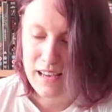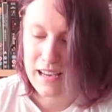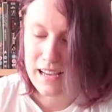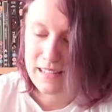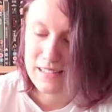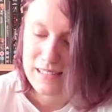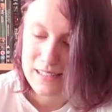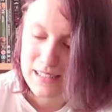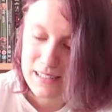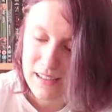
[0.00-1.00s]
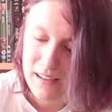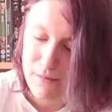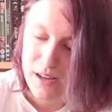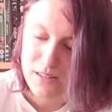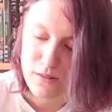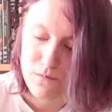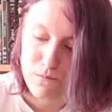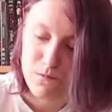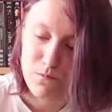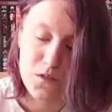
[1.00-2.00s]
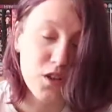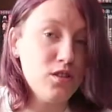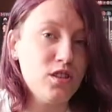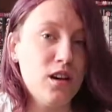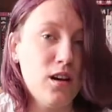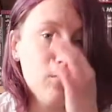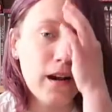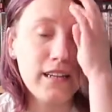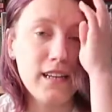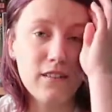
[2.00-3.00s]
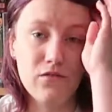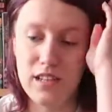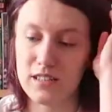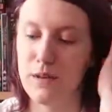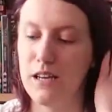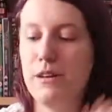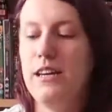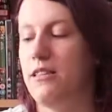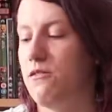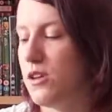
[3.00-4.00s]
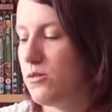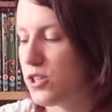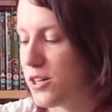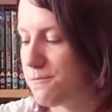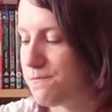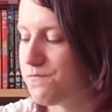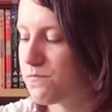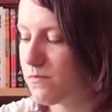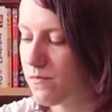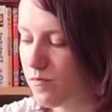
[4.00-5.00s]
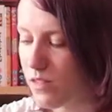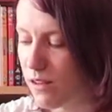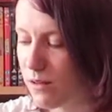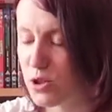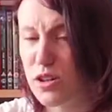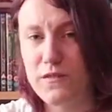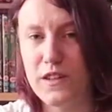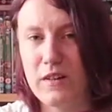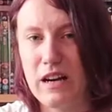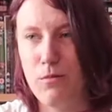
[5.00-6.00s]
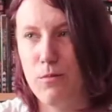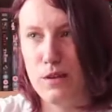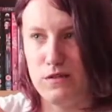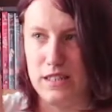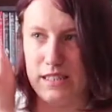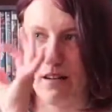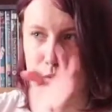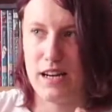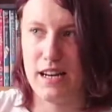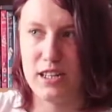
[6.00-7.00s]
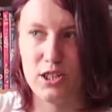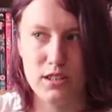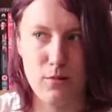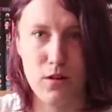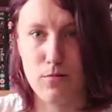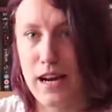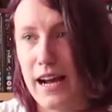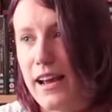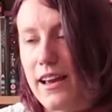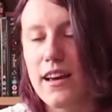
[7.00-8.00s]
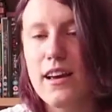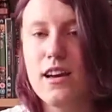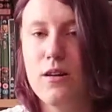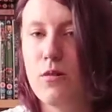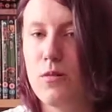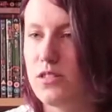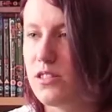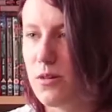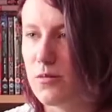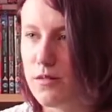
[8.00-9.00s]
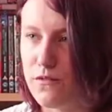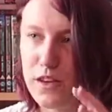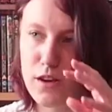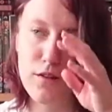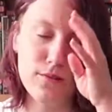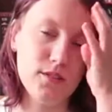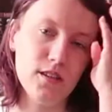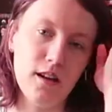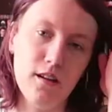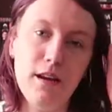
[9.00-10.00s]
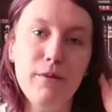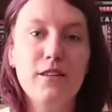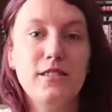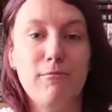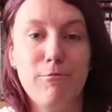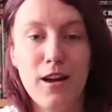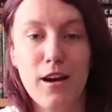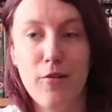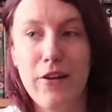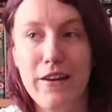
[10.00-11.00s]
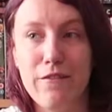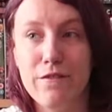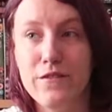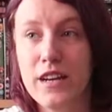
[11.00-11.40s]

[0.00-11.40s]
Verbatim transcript: And I might do a future ranking of these maybe in the future. I'm trying to figure out what movies out of my collections I want to rank, what ones I want to review, so let me know down below if